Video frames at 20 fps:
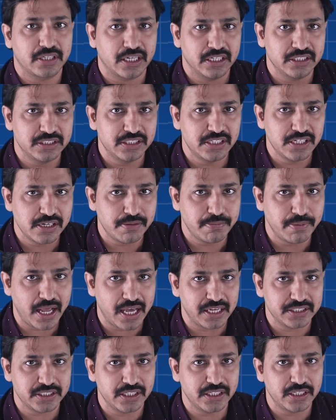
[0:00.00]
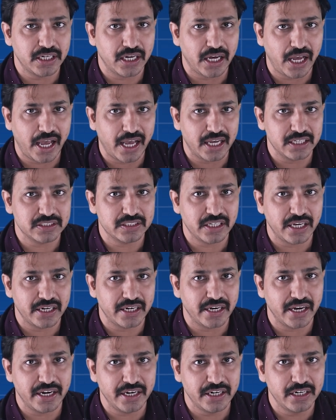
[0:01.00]
Consider placenta as
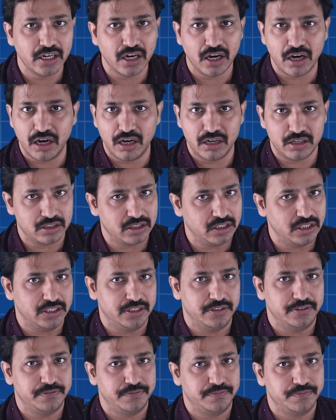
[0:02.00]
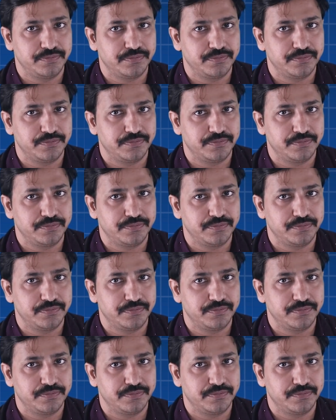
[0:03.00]
an end organ.